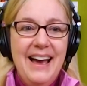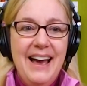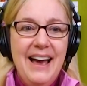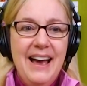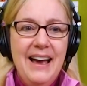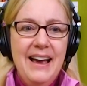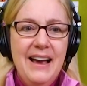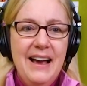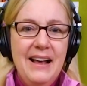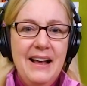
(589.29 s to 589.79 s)

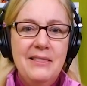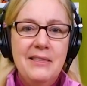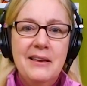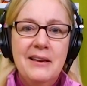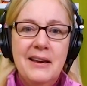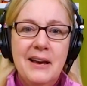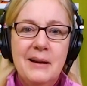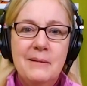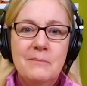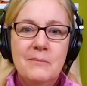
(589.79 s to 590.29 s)
I
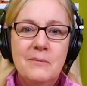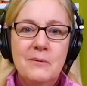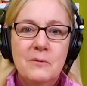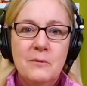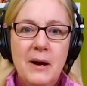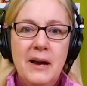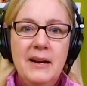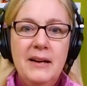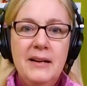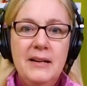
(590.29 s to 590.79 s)
think I'm
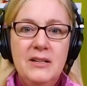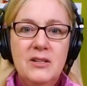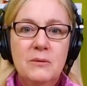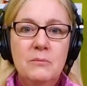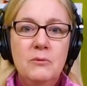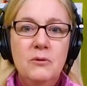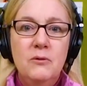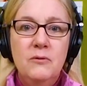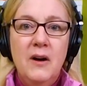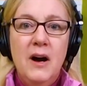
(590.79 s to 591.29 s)
ready to
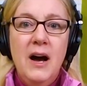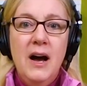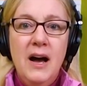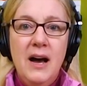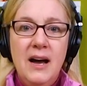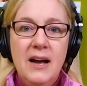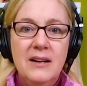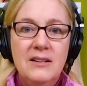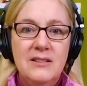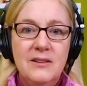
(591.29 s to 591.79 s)
move
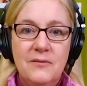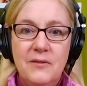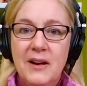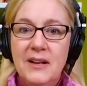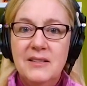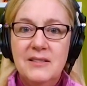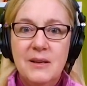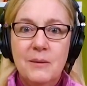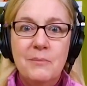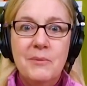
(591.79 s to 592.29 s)
on to
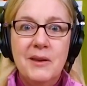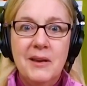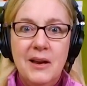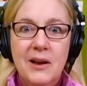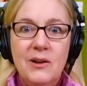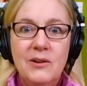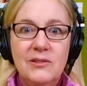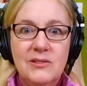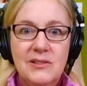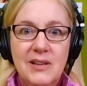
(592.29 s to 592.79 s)
find something
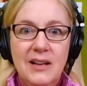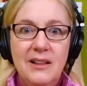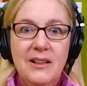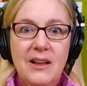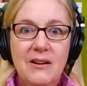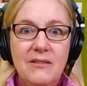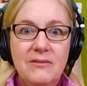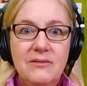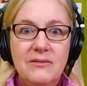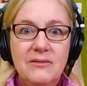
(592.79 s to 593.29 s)
else I
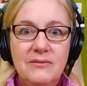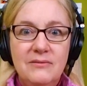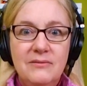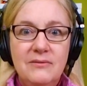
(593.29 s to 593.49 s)
love.